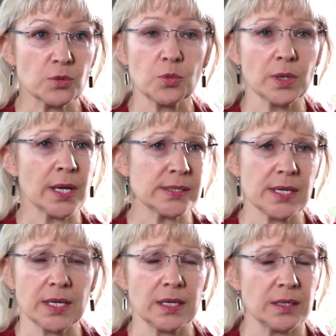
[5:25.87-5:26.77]
we're not
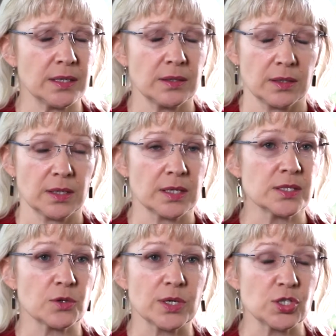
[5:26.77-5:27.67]
taking into
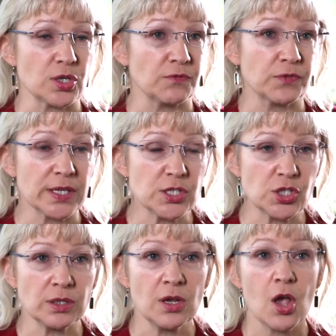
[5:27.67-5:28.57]
consideration
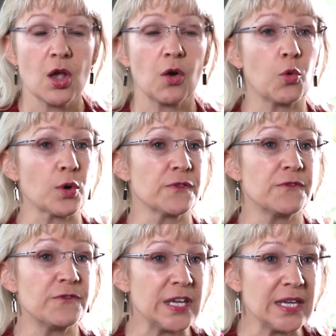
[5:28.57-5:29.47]
inflation or
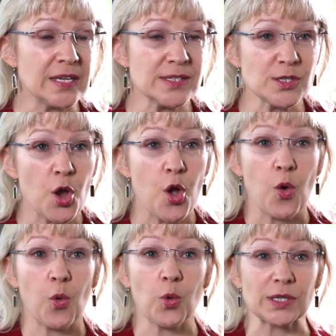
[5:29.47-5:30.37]
fees
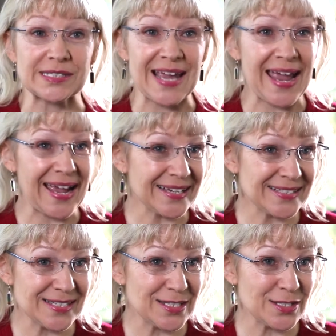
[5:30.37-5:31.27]
or
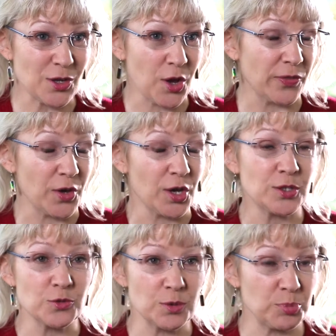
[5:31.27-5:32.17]
taxes on the
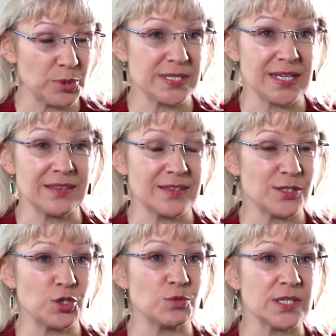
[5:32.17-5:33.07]
100%
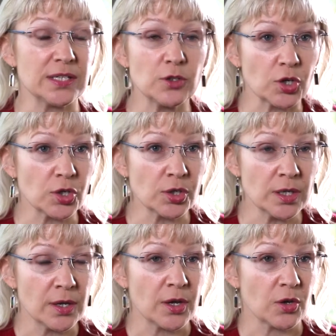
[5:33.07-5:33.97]
that you did earn.
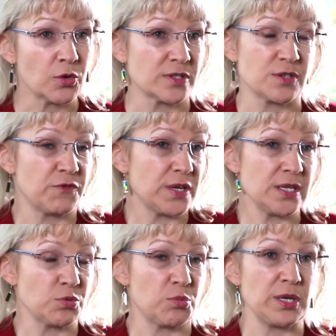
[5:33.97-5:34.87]
Of course, the
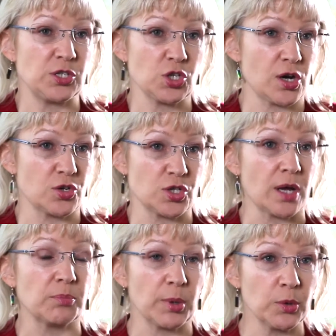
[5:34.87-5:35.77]
fees would be charged
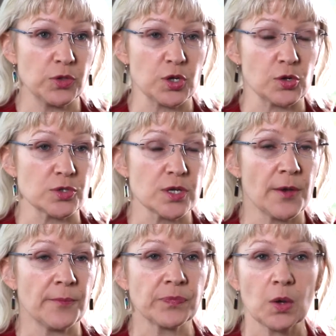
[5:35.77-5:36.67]
on both years.
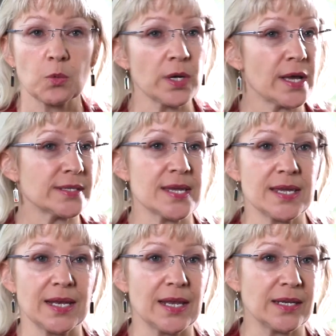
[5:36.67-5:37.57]
We're not
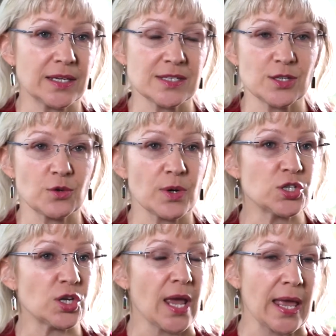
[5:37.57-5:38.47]
taking into
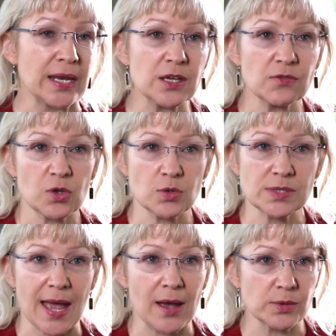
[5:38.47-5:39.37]
consideration any of those
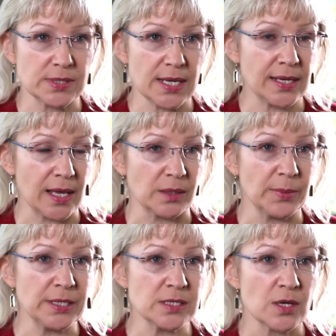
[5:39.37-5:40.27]
outside
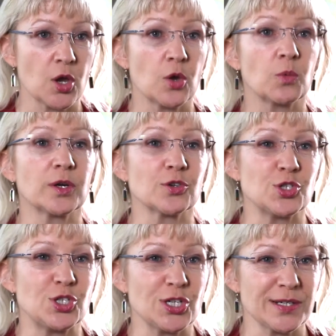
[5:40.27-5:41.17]
elements. We're
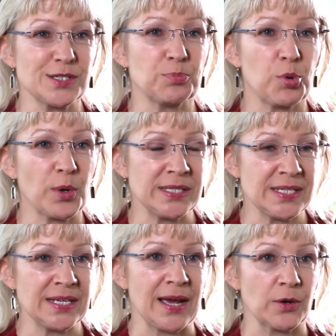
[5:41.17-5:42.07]
just
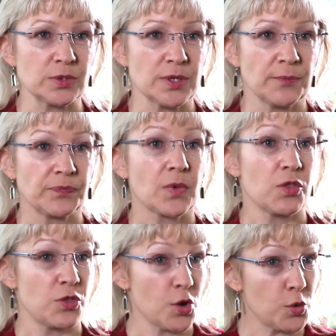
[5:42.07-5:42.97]
pointing out,
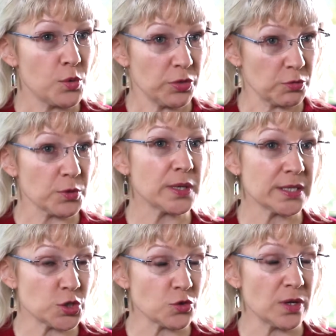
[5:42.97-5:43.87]
though through an
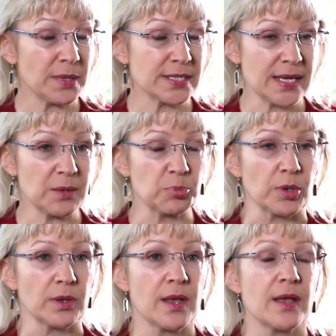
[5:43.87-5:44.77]
extreme
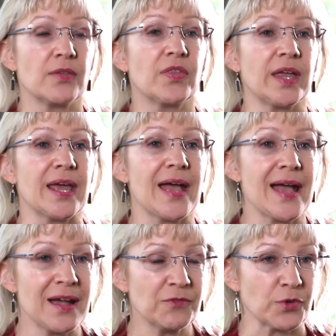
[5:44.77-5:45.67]
example, that
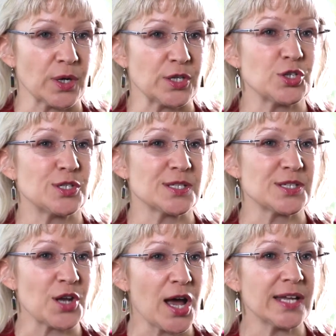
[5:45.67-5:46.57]
average does
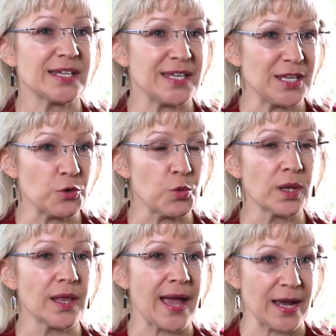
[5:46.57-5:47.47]
not
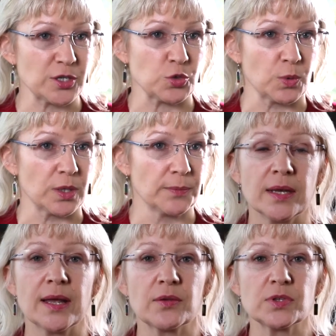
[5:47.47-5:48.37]
equal actual.
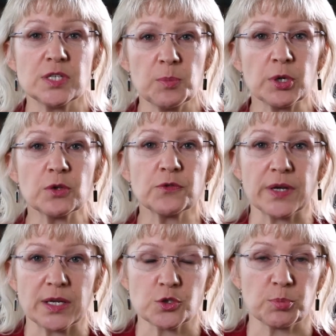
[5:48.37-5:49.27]
Now, the typical
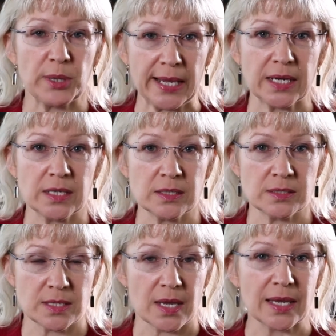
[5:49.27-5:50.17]
financial planning
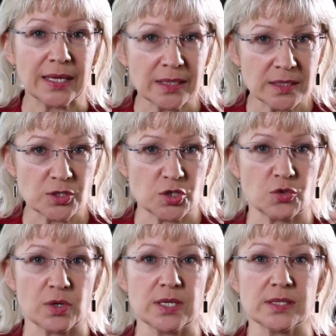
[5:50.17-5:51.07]

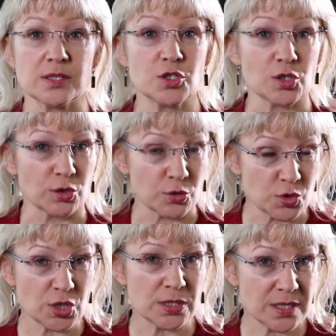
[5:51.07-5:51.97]
industry's
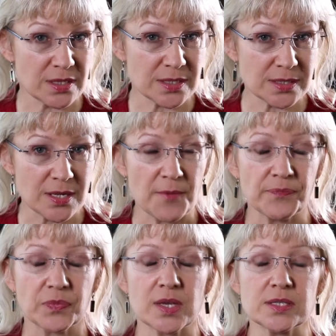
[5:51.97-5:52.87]
solution to this
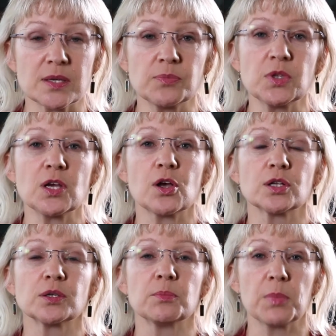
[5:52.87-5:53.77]
is something
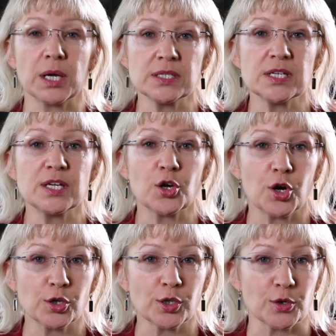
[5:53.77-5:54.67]
called Monte
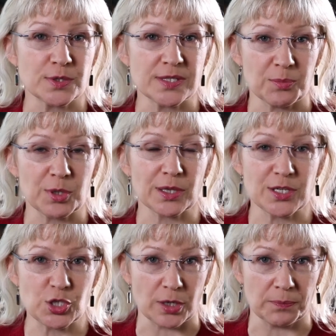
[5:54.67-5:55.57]
Carlo
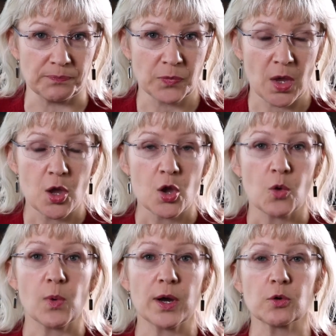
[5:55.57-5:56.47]
simulation,
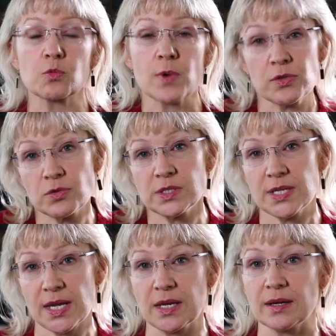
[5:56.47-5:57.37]
where rather than
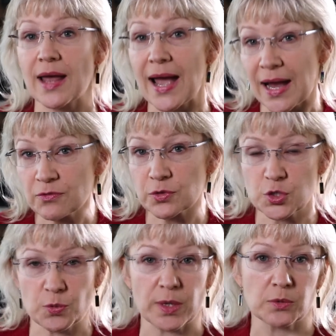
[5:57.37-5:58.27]
taking an
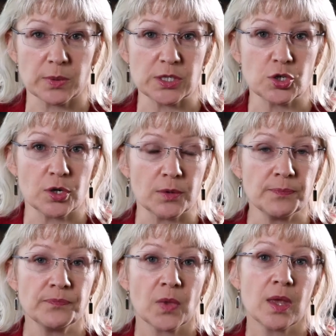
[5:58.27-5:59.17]
average rate of return,
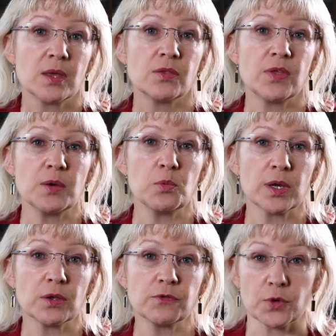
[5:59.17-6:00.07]
they
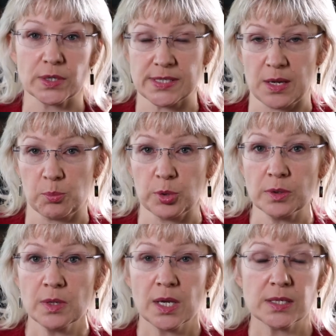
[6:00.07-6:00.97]
will, for
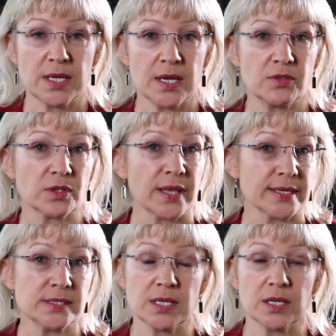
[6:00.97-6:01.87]
example, take the
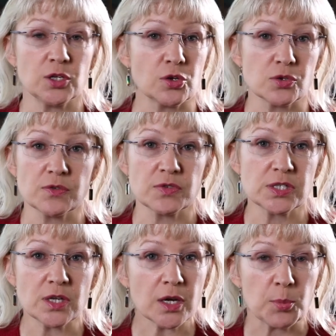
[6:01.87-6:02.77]
last 10 years of the stock